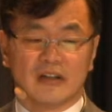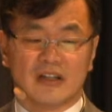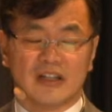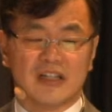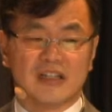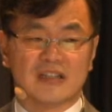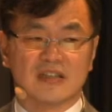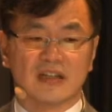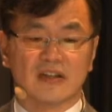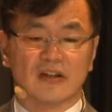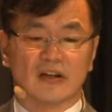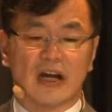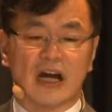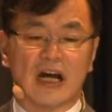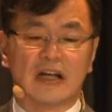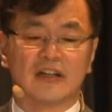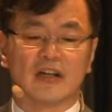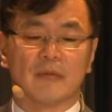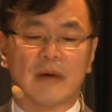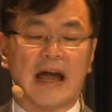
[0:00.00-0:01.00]
These are the
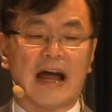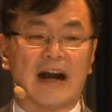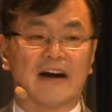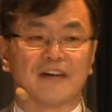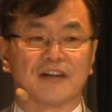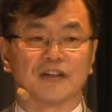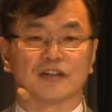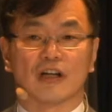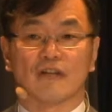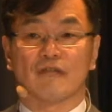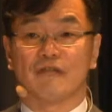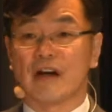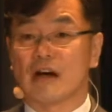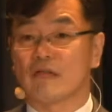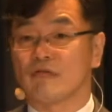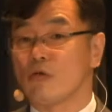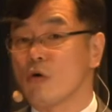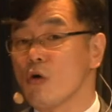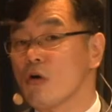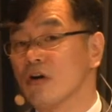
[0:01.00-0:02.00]
kind of areas that we
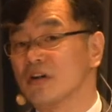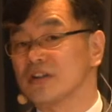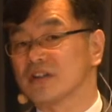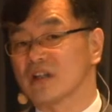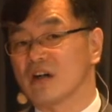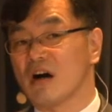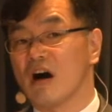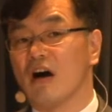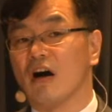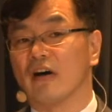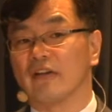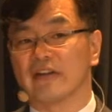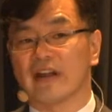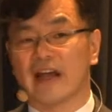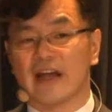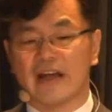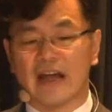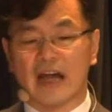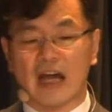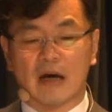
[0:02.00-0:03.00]
are focusing on.
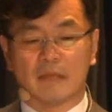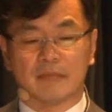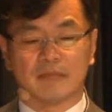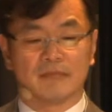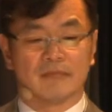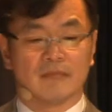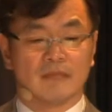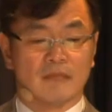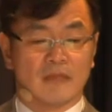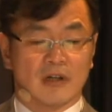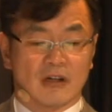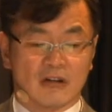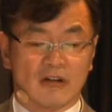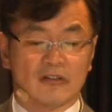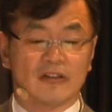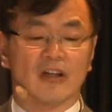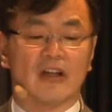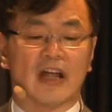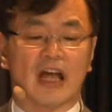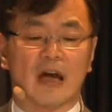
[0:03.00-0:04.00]
They have
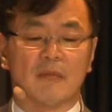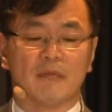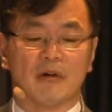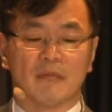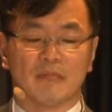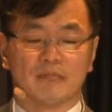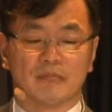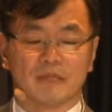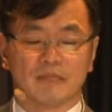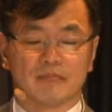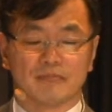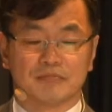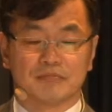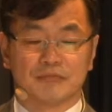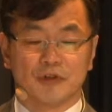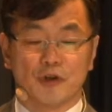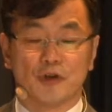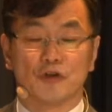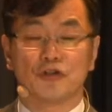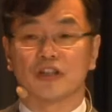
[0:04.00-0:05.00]
currently have a
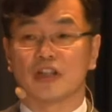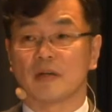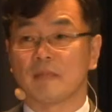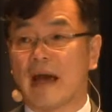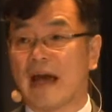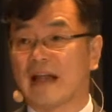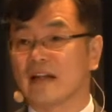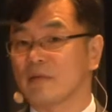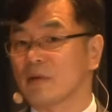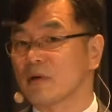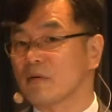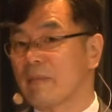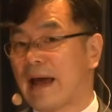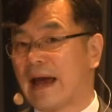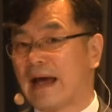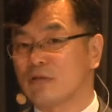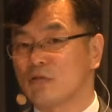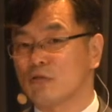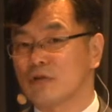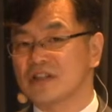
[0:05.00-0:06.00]
huge demand for the
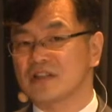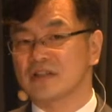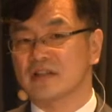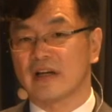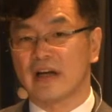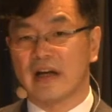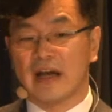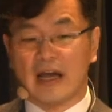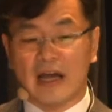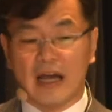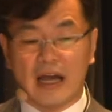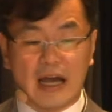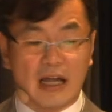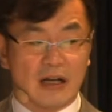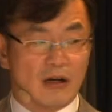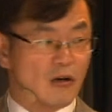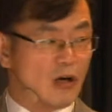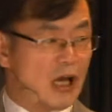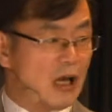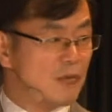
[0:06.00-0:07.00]
bandwidth
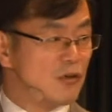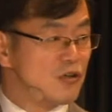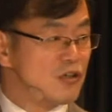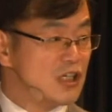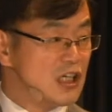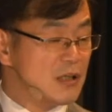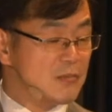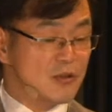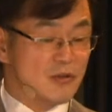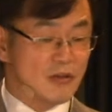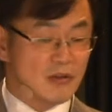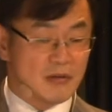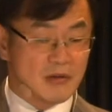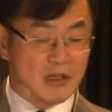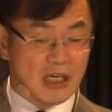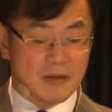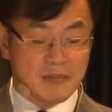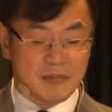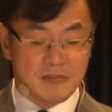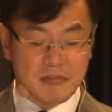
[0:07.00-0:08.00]
and have an even,
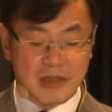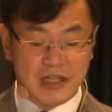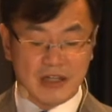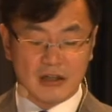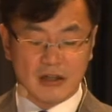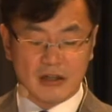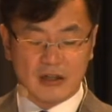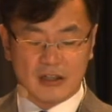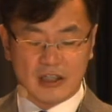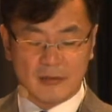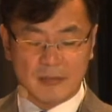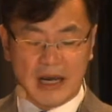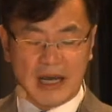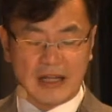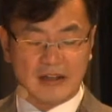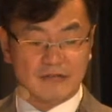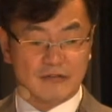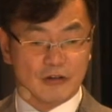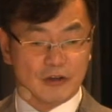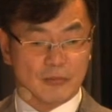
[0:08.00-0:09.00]
even bigger
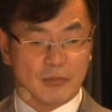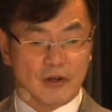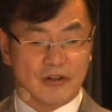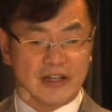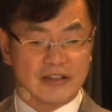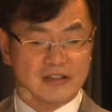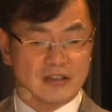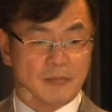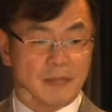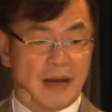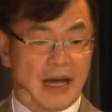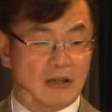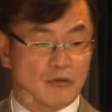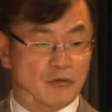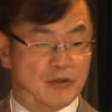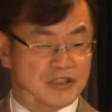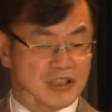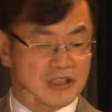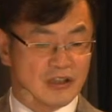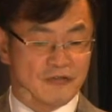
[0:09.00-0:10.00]
demand for the potential
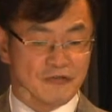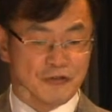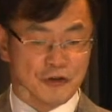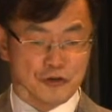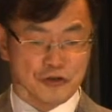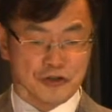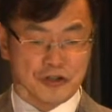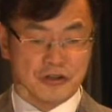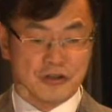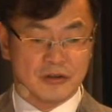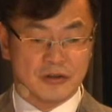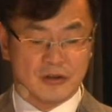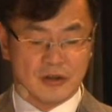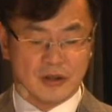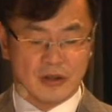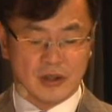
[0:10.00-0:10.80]
bandwidth in the future.